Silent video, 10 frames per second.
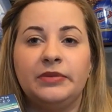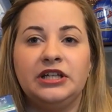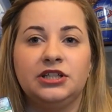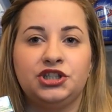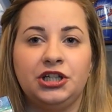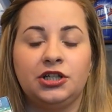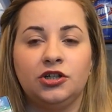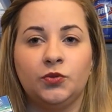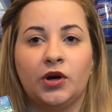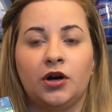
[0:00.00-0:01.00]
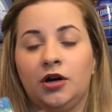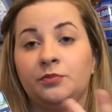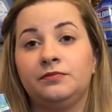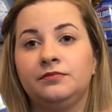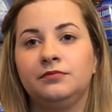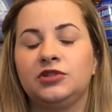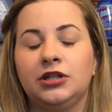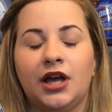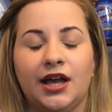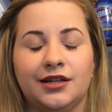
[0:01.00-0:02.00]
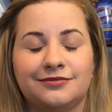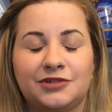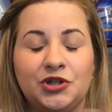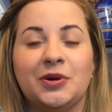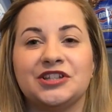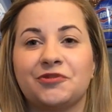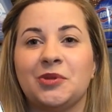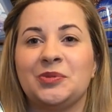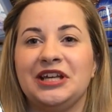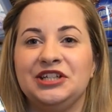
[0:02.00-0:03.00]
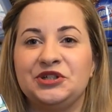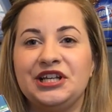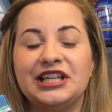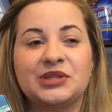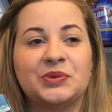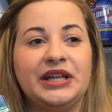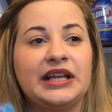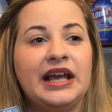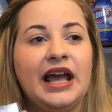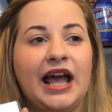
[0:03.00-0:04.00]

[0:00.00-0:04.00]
P&G coupons from the P&G this week,